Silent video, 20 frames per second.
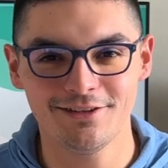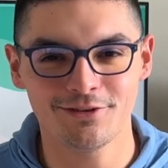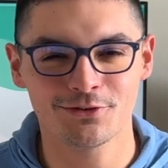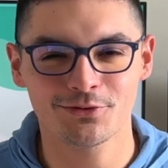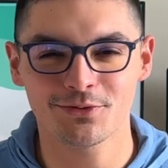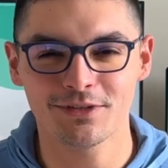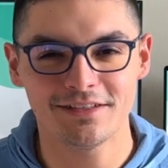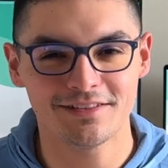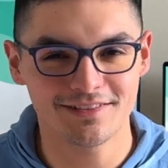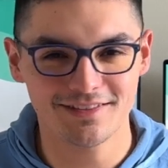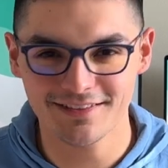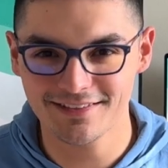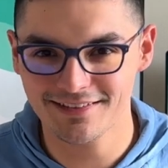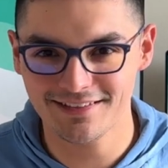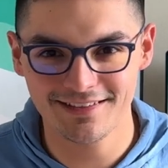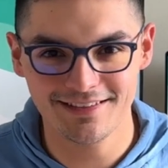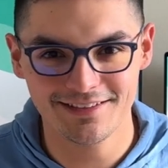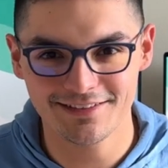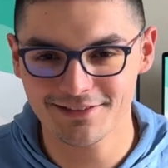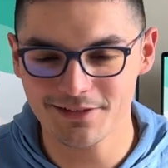or
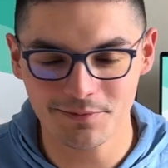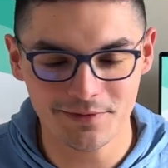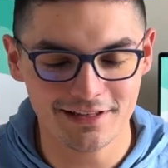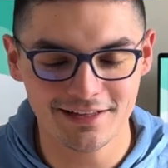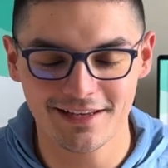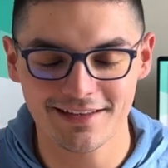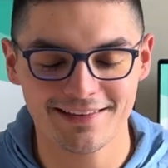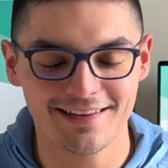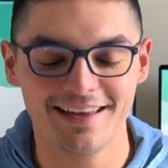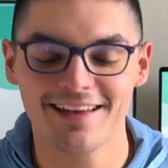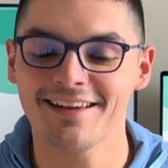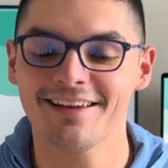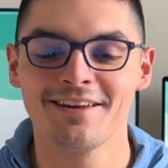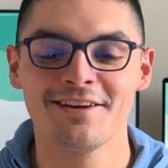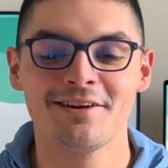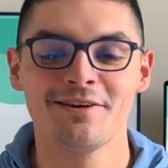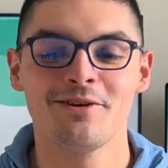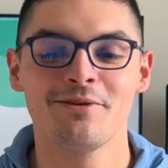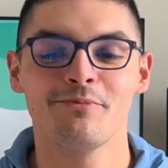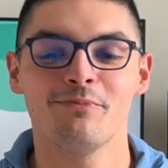2016, something like that.
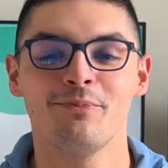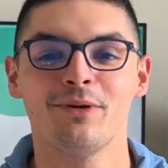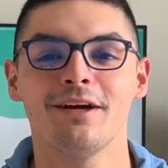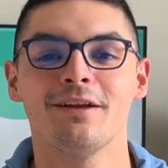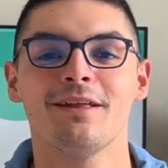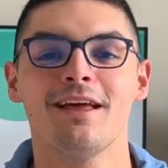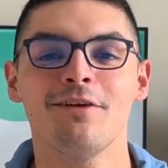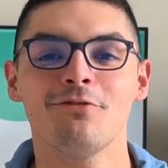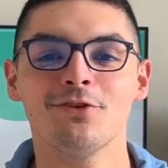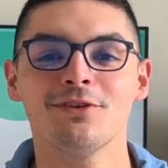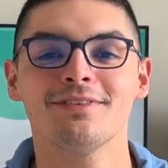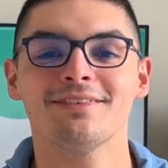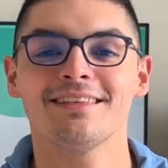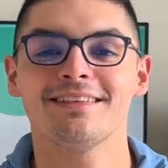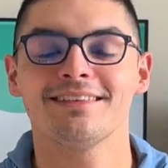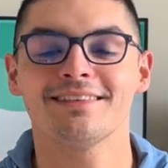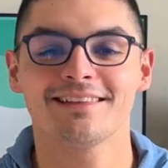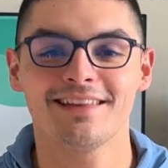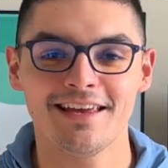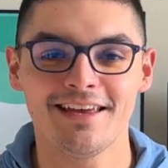But ever
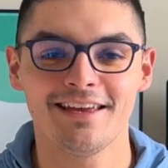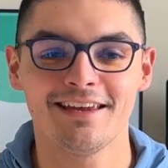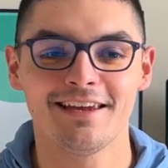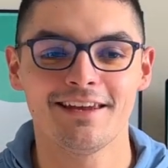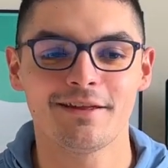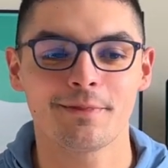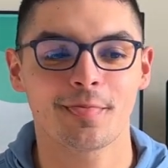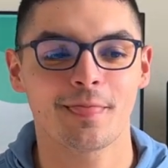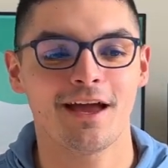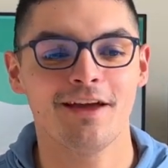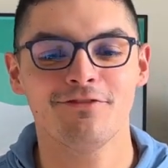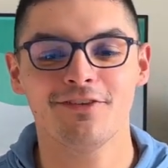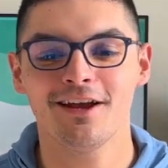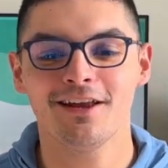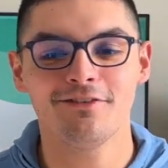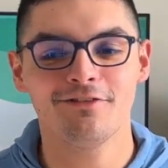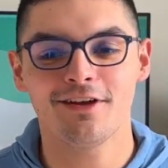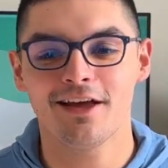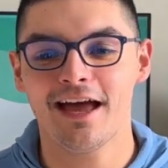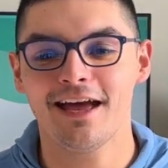since then, I've
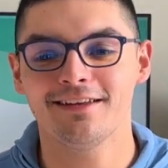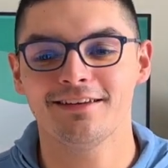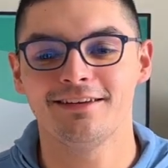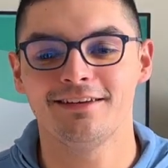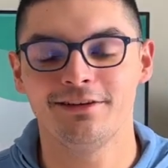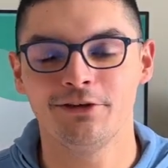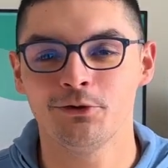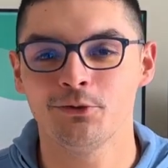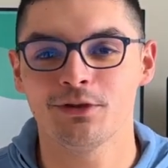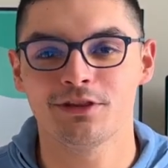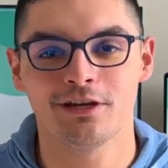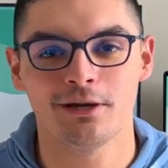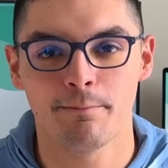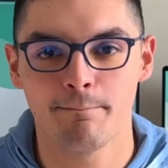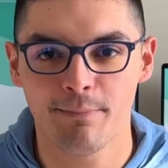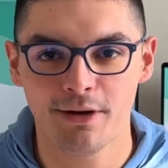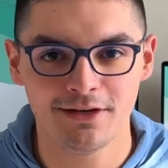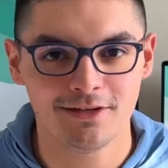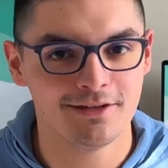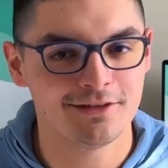kind of had to deal with an
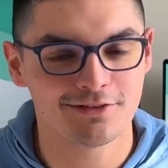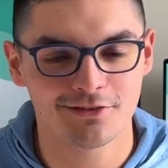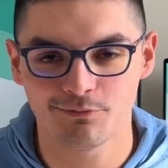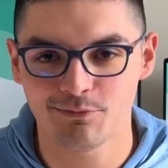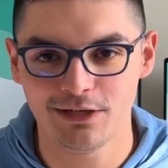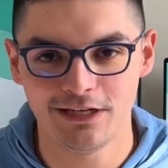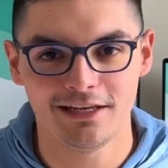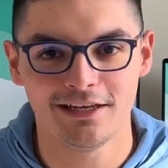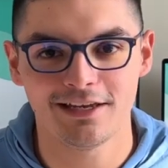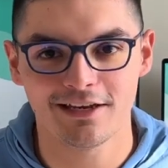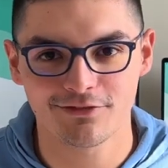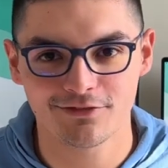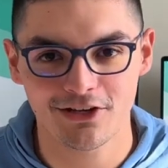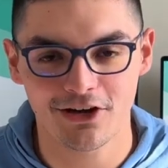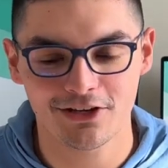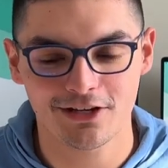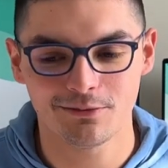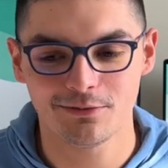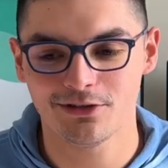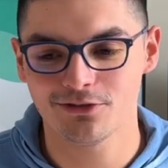abundance of PDF
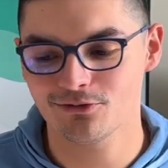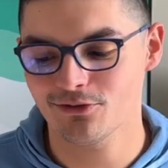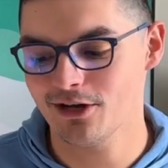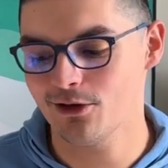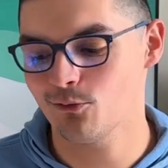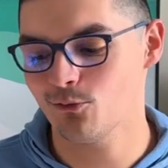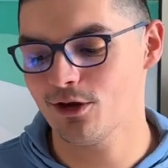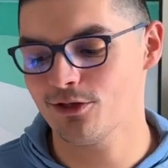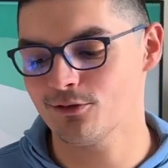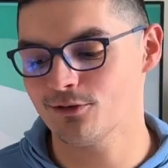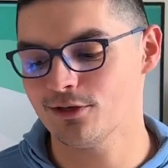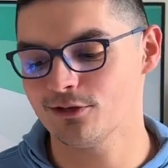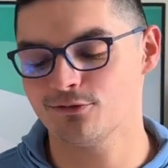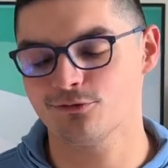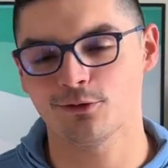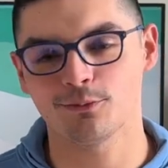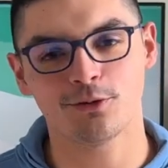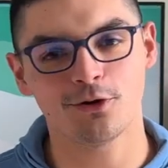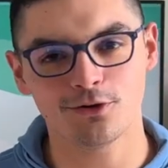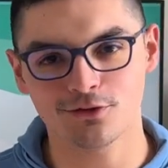documents, right? Whether it's
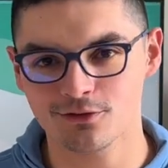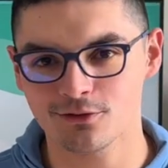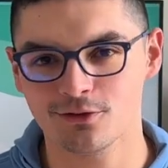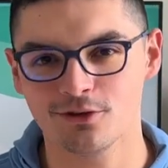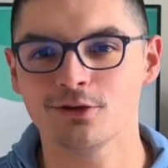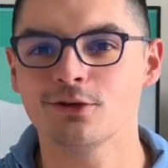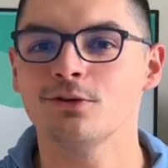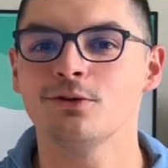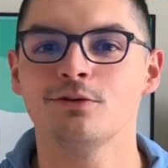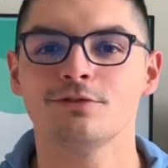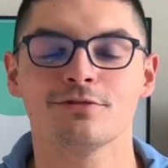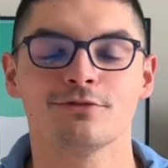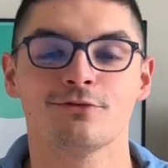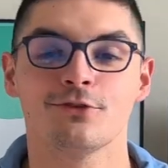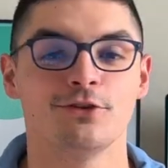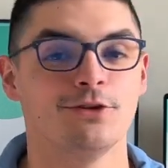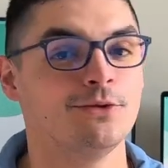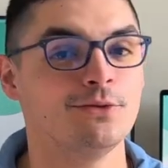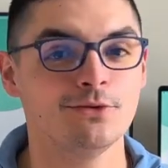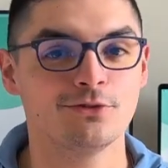for personal use,
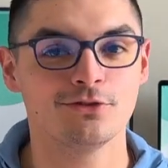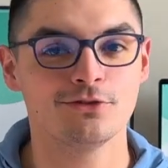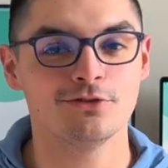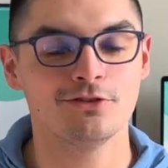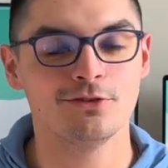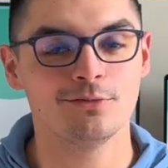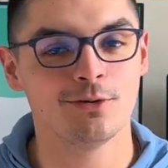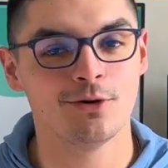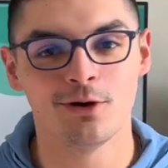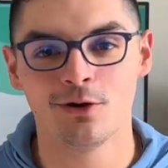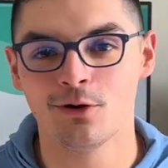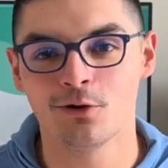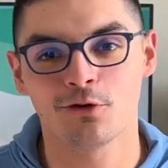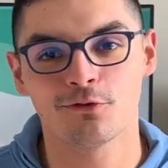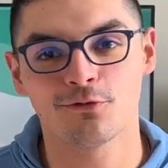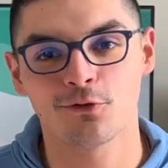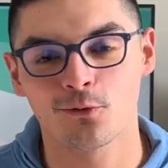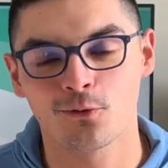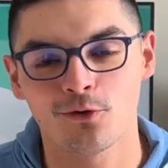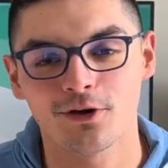for YouTube, or
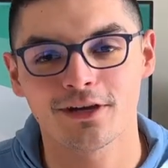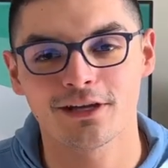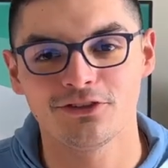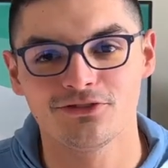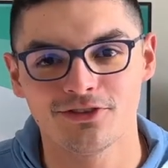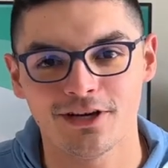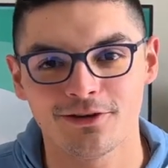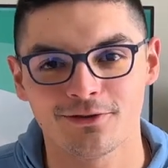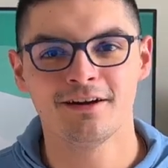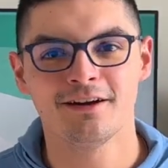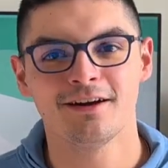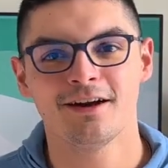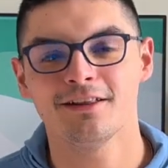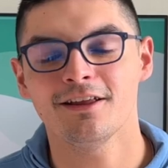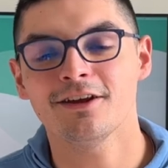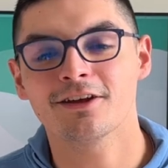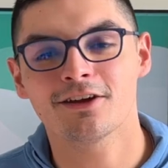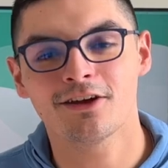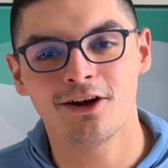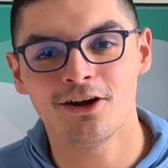for work in general. A
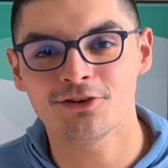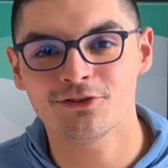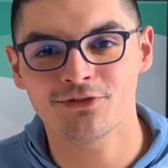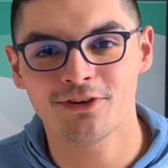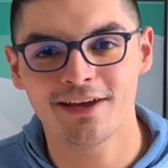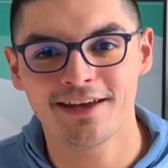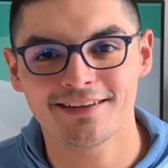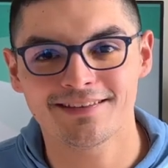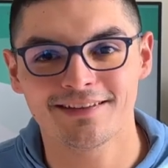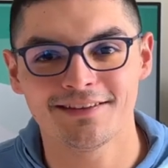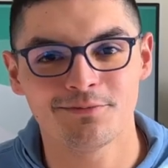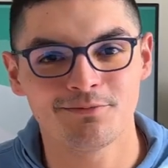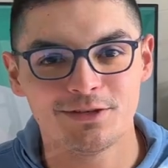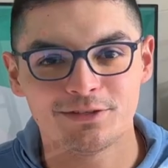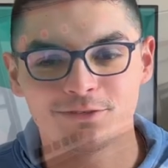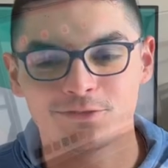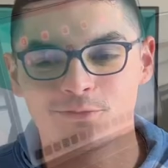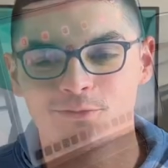lot of contracts in the business